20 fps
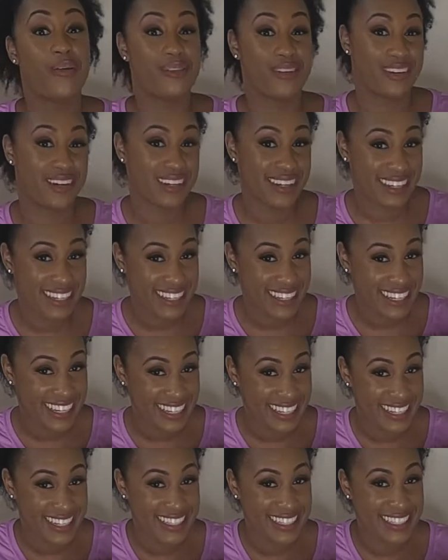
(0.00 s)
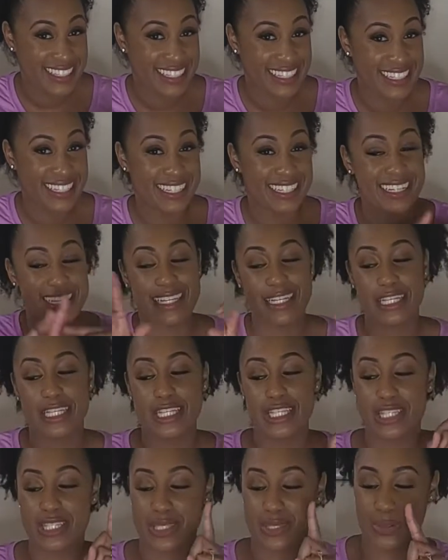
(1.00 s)
we're gonna get into
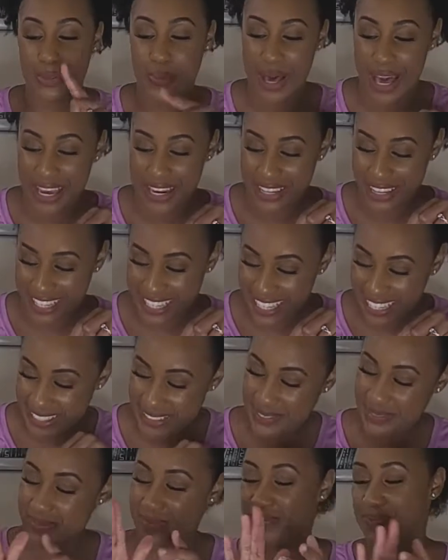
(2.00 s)
swaddling.